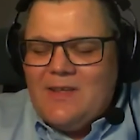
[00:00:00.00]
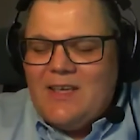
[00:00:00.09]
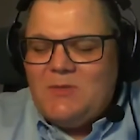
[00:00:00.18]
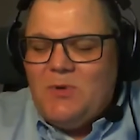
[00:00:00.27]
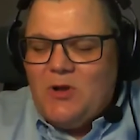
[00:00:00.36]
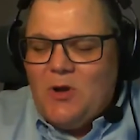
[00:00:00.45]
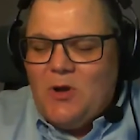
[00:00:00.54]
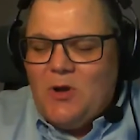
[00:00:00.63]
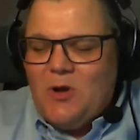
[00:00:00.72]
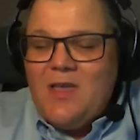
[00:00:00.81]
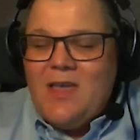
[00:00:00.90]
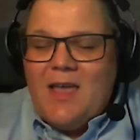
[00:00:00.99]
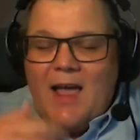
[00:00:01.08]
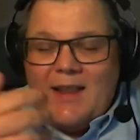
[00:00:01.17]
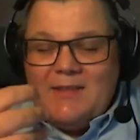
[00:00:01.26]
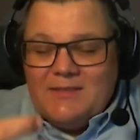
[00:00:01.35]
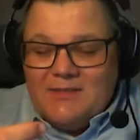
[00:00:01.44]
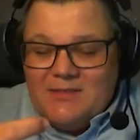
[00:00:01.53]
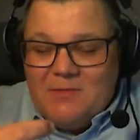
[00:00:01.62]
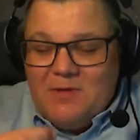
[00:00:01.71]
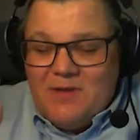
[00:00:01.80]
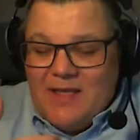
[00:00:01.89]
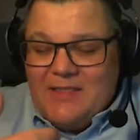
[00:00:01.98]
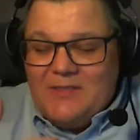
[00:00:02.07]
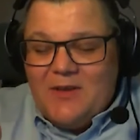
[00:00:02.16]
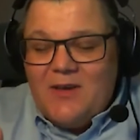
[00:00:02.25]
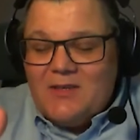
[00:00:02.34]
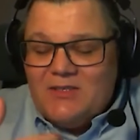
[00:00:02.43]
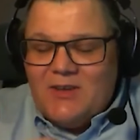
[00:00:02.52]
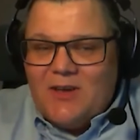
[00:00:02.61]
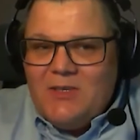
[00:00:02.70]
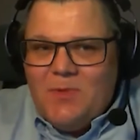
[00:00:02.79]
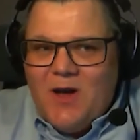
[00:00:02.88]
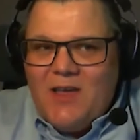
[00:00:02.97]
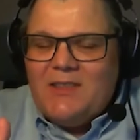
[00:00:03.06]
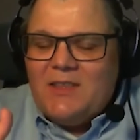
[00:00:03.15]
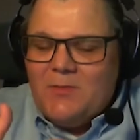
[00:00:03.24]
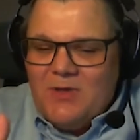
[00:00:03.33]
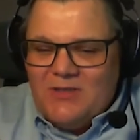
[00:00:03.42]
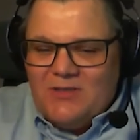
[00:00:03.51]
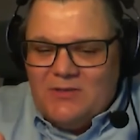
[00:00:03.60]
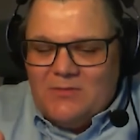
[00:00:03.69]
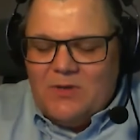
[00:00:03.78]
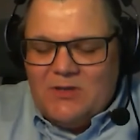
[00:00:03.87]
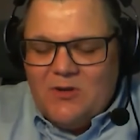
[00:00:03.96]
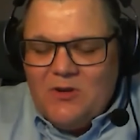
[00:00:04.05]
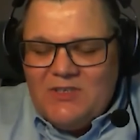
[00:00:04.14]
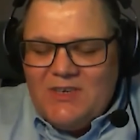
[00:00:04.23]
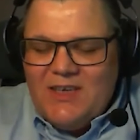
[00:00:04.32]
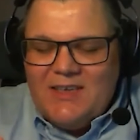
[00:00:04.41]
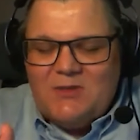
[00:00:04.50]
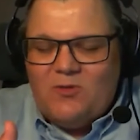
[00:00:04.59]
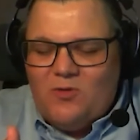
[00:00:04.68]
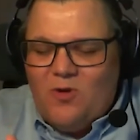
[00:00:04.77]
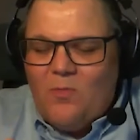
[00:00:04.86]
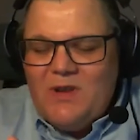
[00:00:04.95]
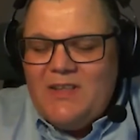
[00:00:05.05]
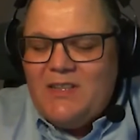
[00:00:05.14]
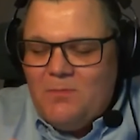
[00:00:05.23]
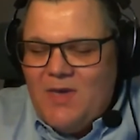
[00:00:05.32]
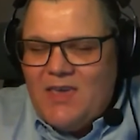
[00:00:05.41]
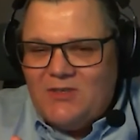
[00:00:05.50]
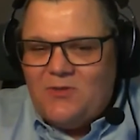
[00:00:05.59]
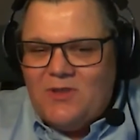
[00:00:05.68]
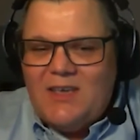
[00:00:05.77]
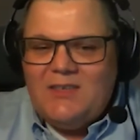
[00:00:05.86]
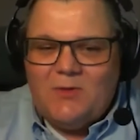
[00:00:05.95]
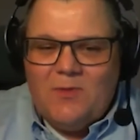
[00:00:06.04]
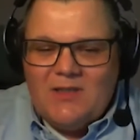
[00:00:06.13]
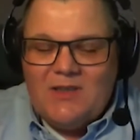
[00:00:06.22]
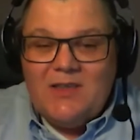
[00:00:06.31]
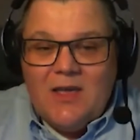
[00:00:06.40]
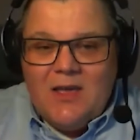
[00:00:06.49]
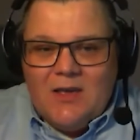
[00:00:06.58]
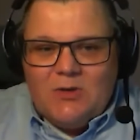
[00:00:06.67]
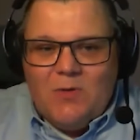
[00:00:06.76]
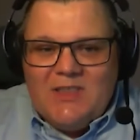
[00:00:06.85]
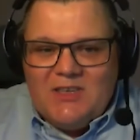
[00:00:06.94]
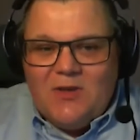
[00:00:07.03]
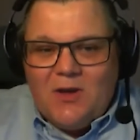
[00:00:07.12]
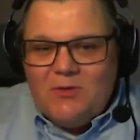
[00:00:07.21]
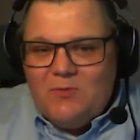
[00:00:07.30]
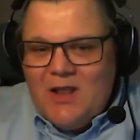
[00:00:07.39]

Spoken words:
is below, and the entire science behind it and the methodology is completely based on laser welding. So when they started